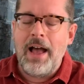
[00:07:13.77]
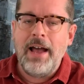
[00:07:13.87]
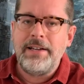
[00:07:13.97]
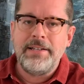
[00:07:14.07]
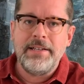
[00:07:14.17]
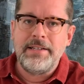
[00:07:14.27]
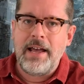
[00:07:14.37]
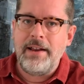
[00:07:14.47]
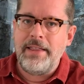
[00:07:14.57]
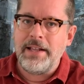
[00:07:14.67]
I just
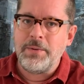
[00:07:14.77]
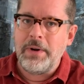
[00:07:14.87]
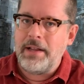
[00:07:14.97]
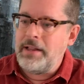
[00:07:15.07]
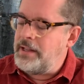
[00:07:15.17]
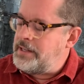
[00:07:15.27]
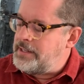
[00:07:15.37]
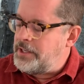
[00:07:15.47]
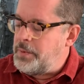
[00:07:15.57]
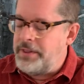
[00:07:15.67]
decided that's what I'd like to
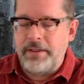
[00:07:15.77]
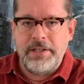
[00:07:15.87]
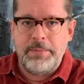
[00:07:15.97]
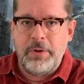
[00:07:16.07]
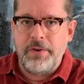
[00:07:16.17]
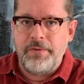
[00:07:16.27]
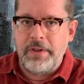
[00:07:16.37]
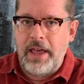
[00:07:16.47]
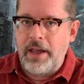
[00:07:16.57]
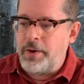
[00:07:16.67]
stitch within this
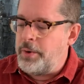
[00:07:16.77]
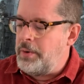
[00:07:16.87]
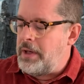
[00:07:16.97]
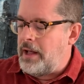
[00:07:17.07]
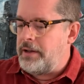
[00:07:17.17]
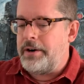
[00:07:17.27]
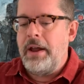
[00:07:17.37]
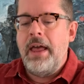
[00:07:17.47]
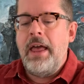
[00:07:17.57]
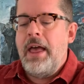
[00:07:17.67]
beautiful ecru color.
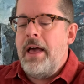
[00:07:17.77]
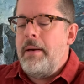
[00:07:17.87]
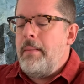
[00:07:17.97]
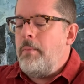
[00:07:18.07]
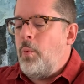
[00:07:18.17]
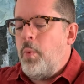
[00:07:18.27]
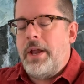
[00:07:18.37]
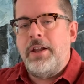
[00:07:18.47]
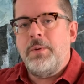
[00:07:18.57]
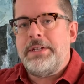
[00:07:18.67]

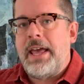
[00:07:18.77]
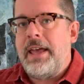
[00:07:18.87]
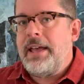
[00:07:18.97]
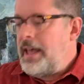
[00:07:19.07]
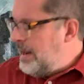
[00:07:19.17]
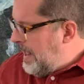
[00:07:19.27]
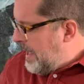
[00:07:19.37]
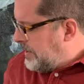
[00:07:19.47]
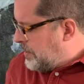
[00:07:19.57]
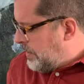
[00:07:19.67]
When you take an
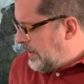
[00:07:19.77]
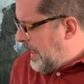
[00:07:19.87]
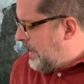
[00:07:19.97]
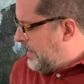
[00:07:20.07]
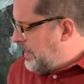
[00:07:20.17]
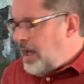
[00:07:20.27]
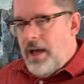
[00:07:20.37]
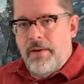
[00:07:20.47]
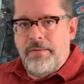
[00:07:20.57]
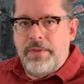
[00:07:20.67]
extra length
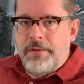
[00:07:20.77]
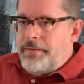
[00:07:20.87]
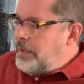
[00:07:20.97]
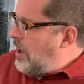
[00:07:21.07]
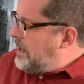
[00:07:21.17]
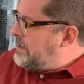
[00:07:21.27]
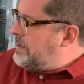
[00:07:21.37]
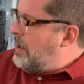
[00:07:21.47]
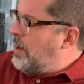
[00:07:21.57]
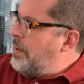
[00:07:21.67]
of the floss,
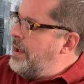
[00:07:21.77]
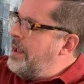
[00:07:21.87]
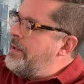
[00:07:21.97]
though,